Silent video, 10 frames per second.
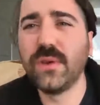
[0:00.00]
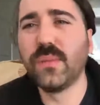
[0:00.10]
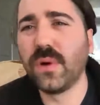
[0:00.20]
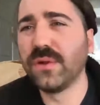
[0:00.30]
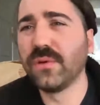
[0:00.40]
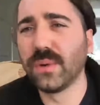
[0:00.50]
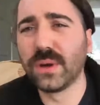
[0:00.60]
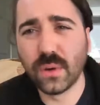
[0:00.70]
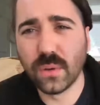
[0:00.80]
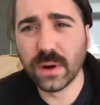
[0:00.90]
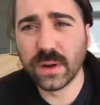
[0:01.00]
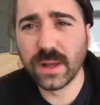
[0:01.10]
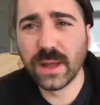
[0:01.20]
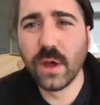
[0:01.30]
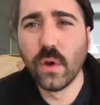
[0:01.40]
you want to record
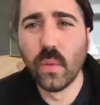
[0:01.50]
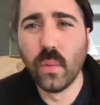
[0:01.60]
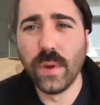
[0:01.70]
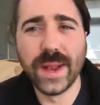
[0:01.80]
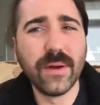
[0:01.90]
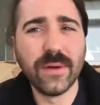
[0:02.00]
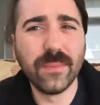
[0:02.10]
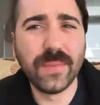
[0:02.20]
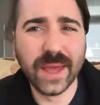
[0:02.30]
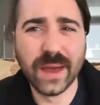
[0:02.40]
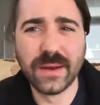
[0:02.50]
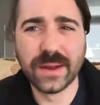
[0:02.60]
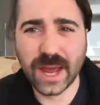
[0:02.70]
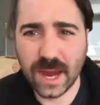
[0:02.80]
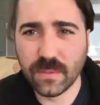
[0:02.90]
without it being on
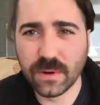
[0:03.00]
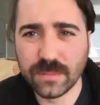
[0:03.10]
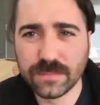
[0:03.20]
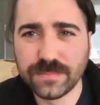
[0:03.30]
camera.